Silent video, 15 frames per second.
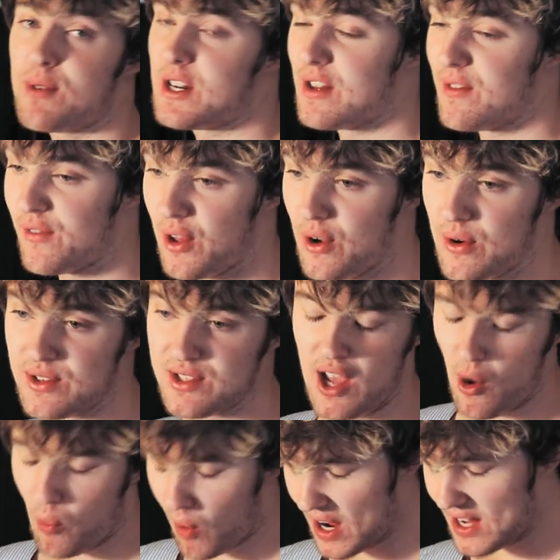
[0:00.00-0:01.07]
million views.
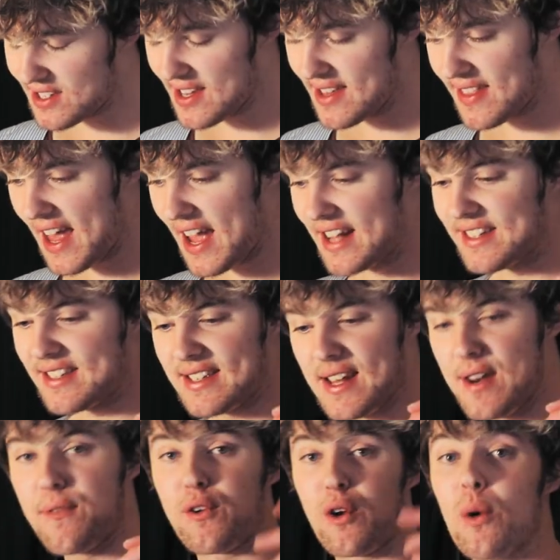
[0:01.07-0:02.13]
Why is it that
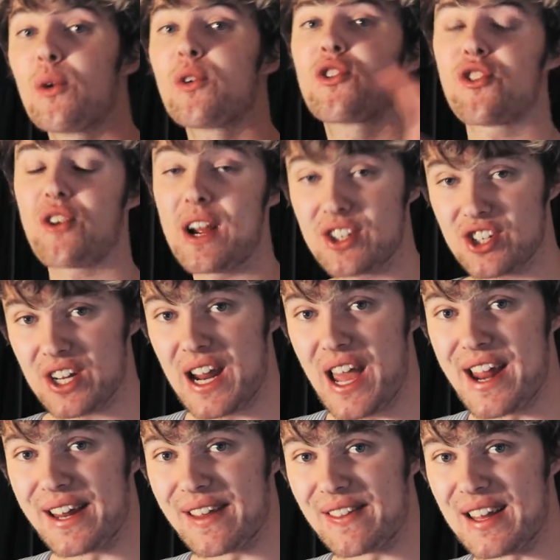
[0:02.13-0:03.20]
instead of
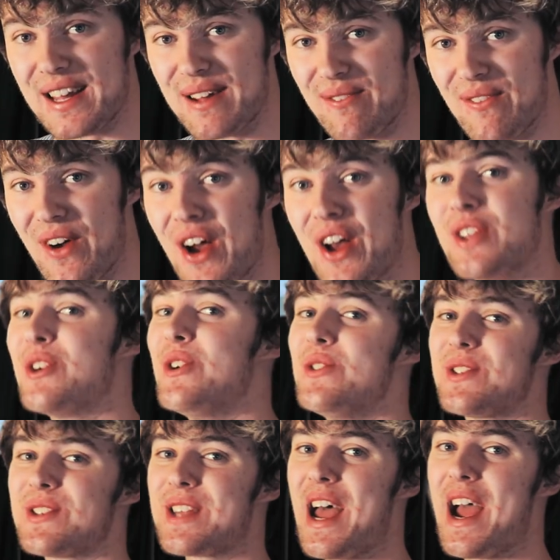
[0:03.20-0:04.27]
congratulating them, you
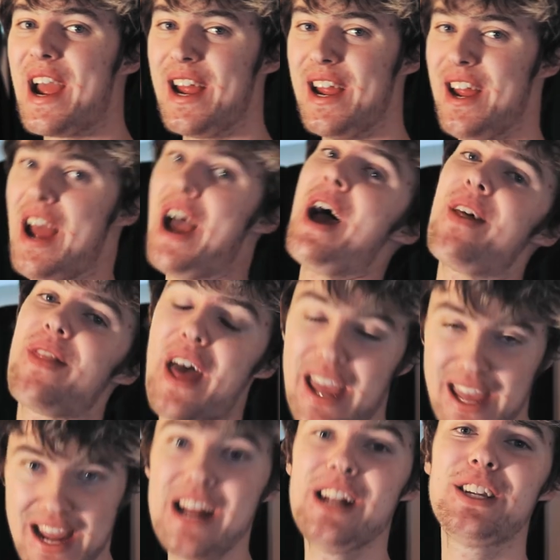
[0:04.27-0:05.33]
say
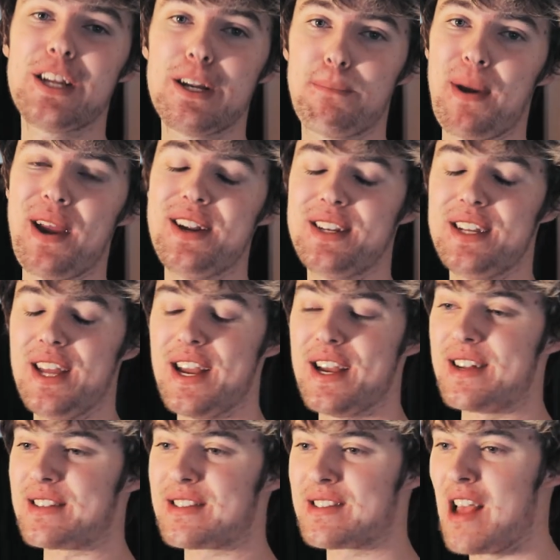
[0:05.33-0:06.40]
they ended
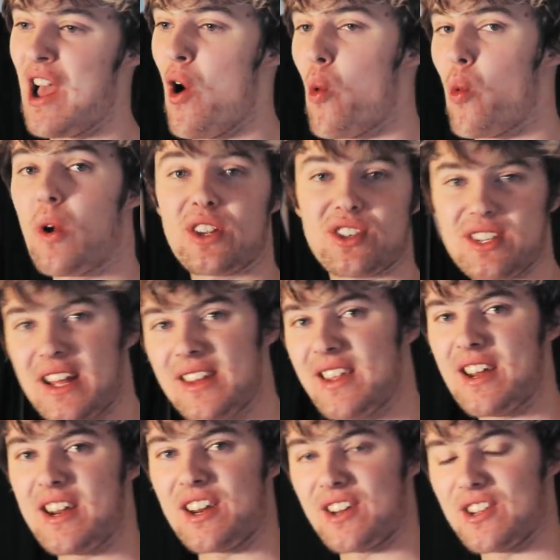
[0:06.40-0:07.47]
BTS? Which they
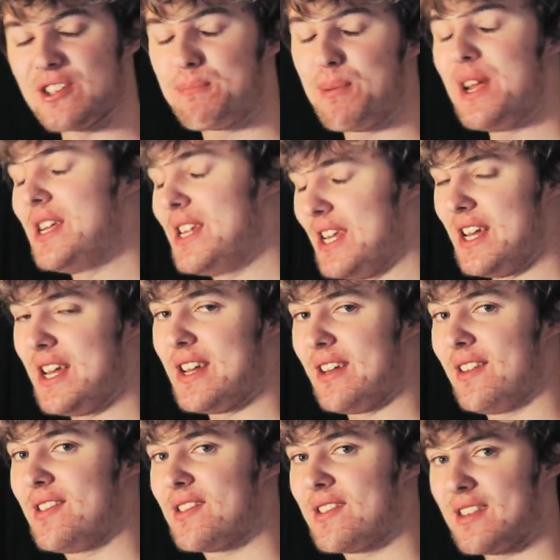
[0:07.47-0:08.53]
didn't, because
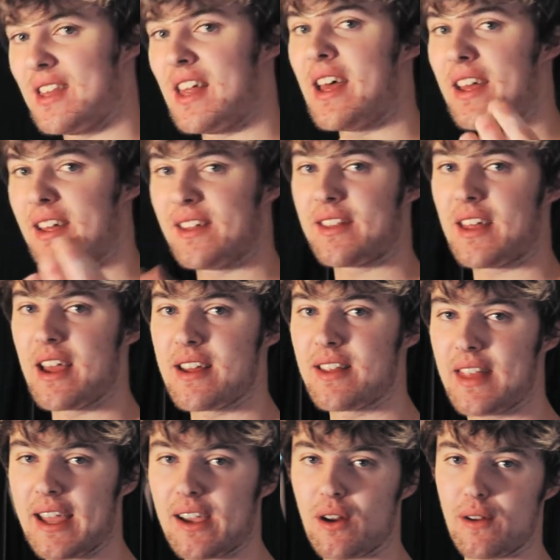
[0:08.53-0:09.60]
BTS,
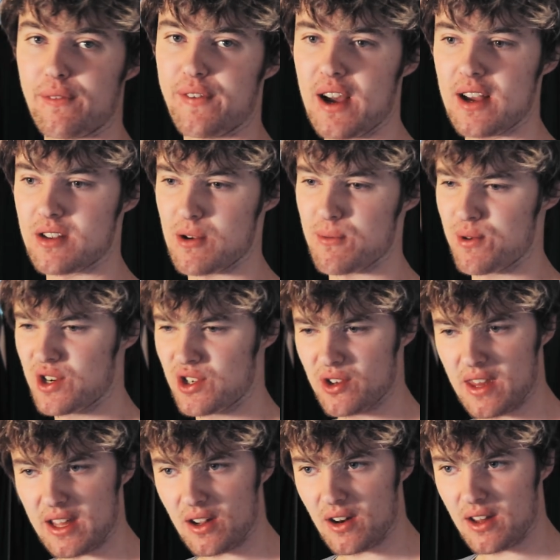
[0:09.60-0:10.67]
they got it fast. I'm pretty sure
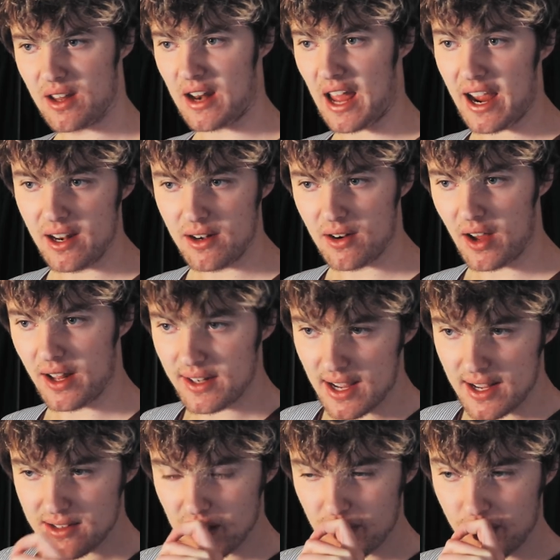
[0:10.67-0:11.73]
they got it in 8-9
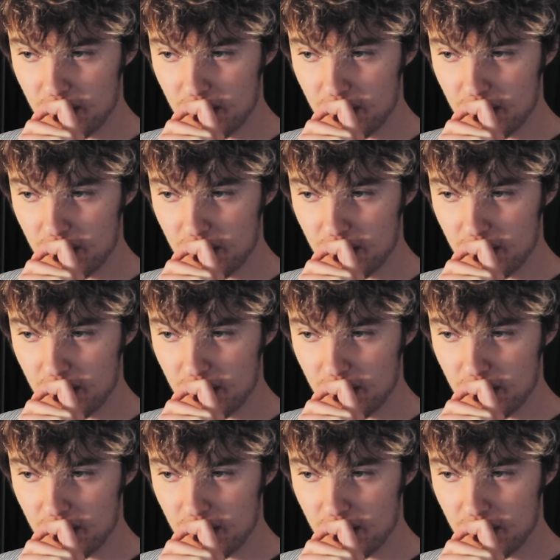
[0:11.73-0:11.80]
days, I